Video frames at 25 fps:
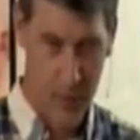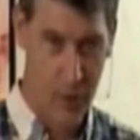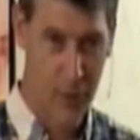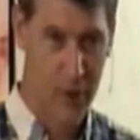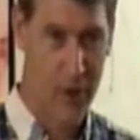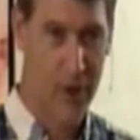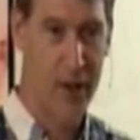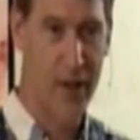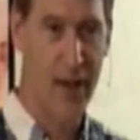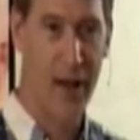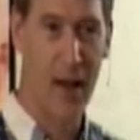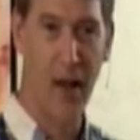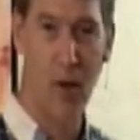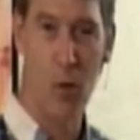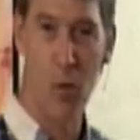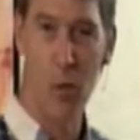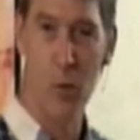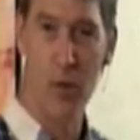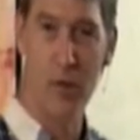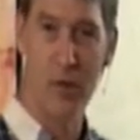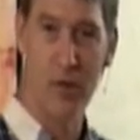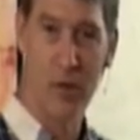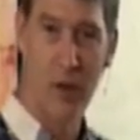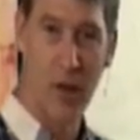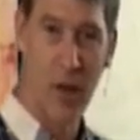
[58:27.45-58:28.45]
Gödel
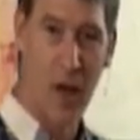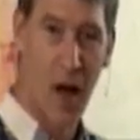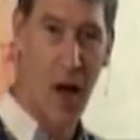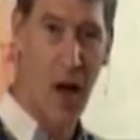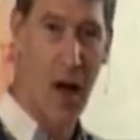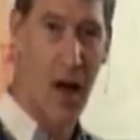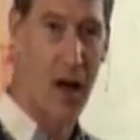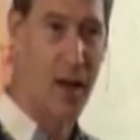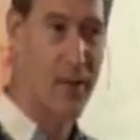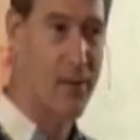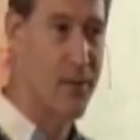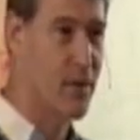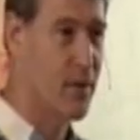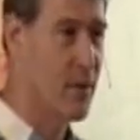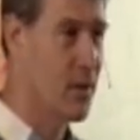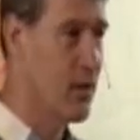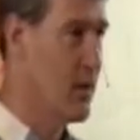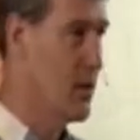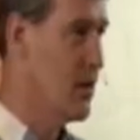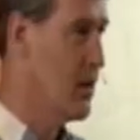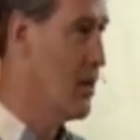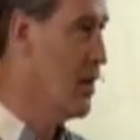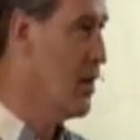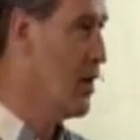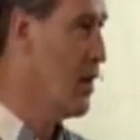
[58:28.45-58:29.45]
was not,
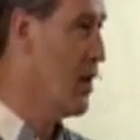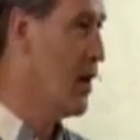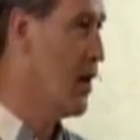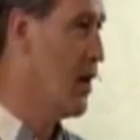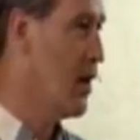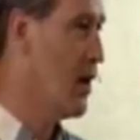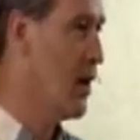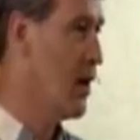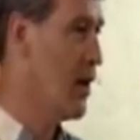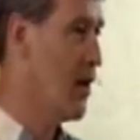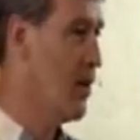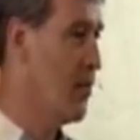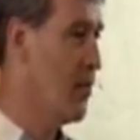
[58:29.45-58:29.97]
I